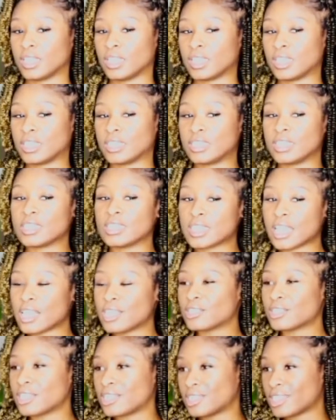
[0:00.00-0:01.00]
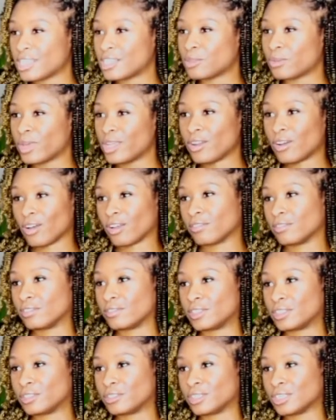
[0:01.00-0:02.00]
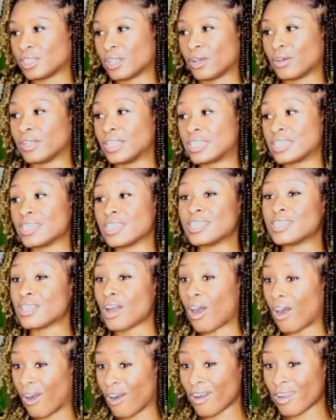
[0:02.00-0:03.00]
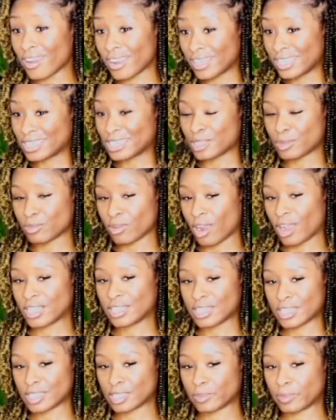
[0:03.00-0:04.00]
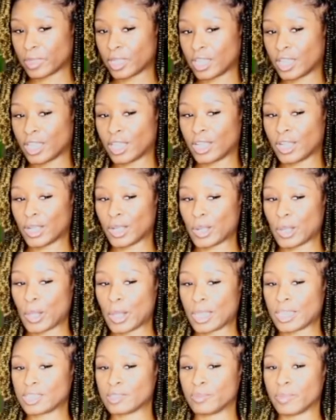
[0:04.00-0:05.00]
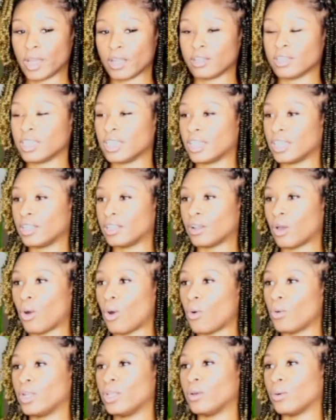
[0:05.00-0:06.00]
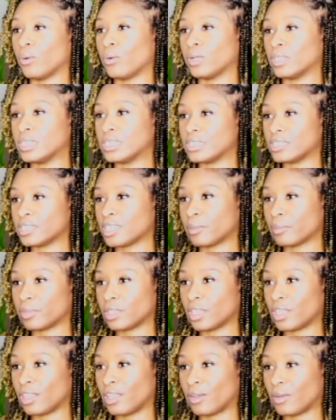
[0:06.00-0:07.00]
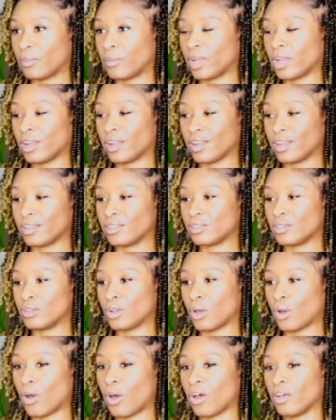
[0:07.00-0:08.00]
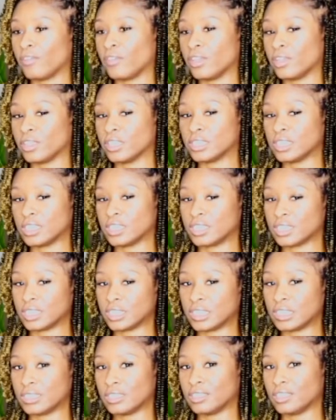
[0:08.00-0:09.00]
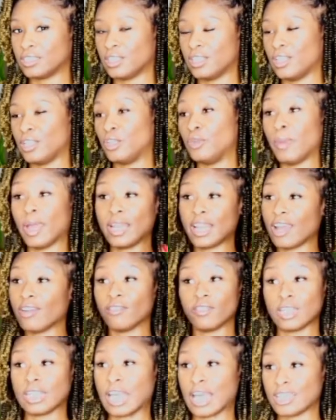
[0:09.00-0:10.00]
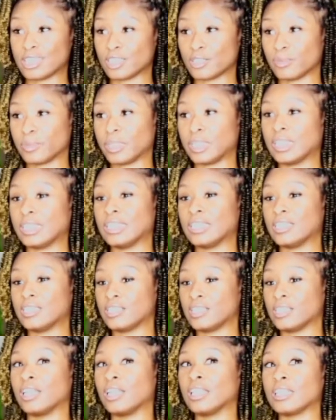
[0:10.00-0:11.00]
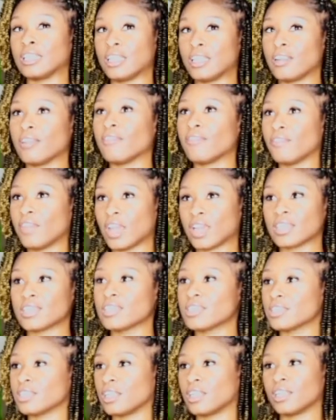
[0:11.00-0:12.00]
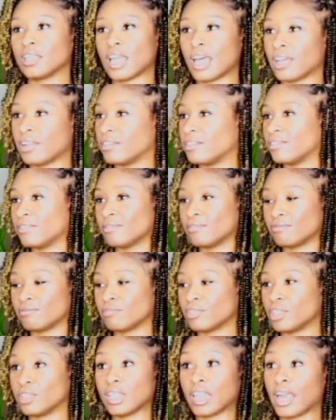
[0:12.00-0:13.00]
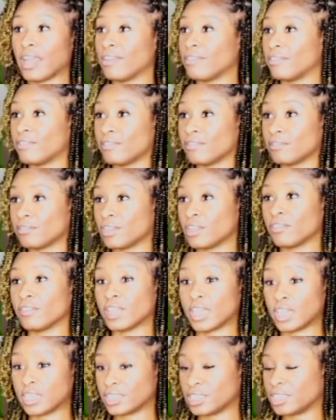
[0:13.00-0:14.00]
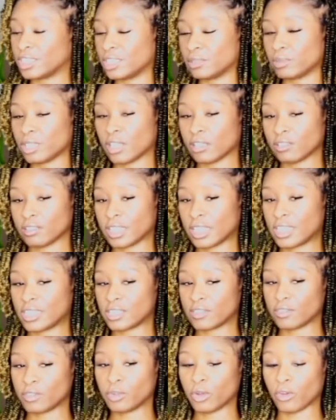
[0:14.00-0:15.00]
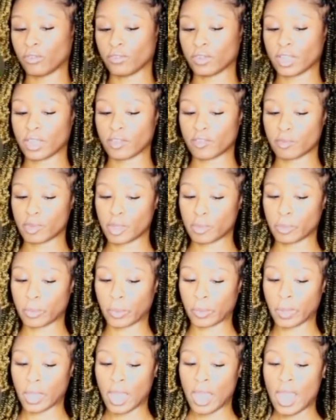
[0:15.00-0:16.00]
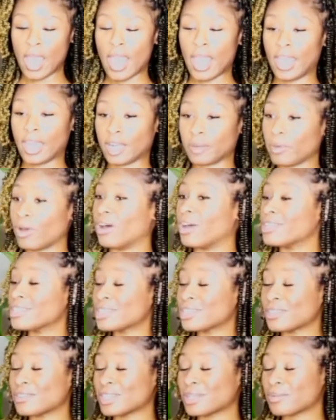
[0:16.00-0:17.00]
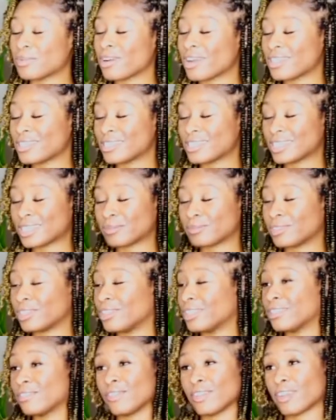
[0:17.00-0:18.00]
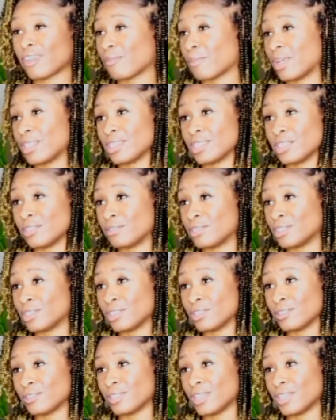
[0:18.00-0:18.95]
It takes weight off of you. So it's hard. It's a process, but it's better than holding on to something where, all of your attention, you might not realize it, but it affects a lot of your life, your relationships, other things if you don't forgive people. And I'm also in the process, I'm learning to forgive myself too.